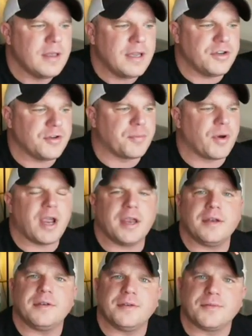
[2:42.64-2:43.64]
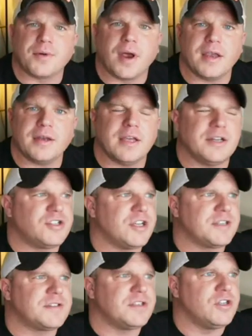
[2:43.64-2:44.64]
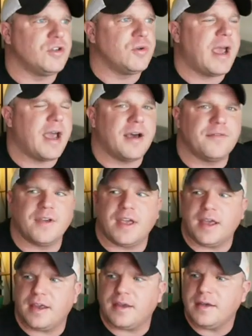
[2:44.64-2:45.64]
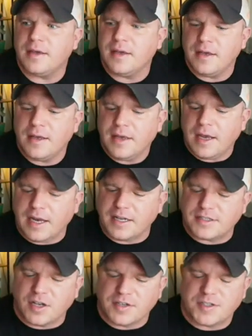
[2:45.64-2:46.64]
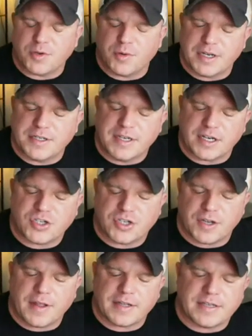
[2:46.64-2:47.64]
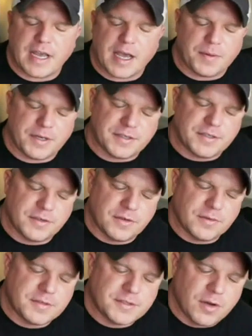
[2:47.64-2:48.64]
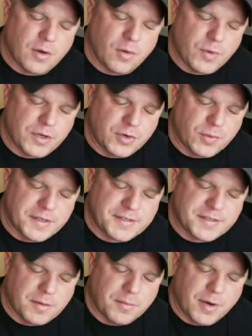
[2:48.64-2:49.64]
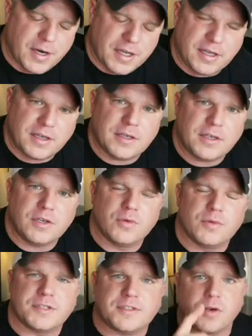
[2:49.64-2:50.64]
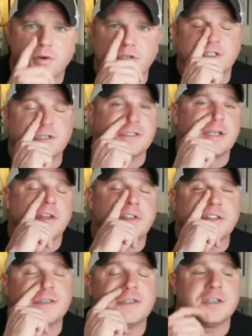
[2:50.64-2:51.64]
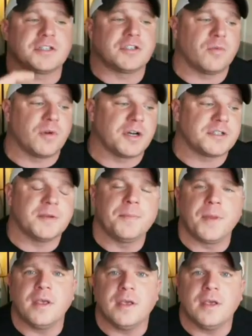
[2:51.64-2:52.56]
In your brain, right? It just you have a, and it's also an addiction that's happening too. So when you're with somebody, you associate, here's how this addiction works.